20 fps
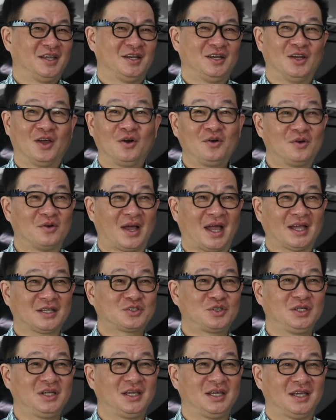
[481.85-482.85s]
No,
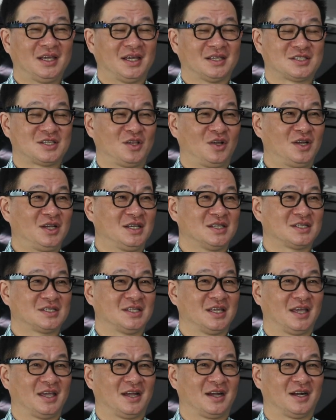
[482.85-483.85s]
actually, as long as
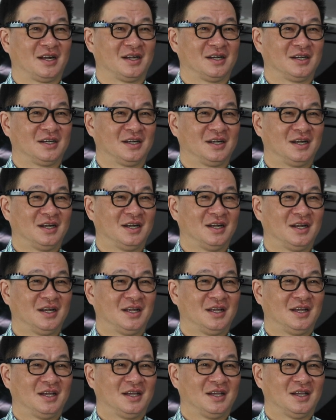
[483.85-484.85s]
they are
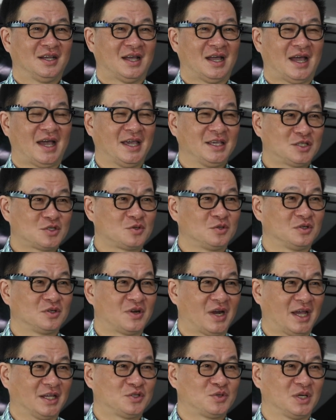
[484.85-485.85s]
high school
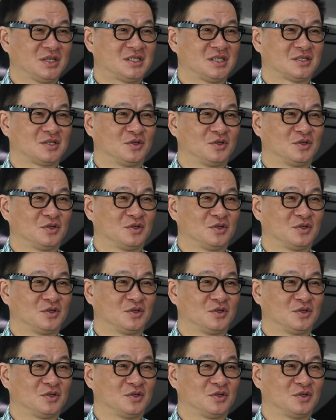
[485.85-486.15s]
graduates, it's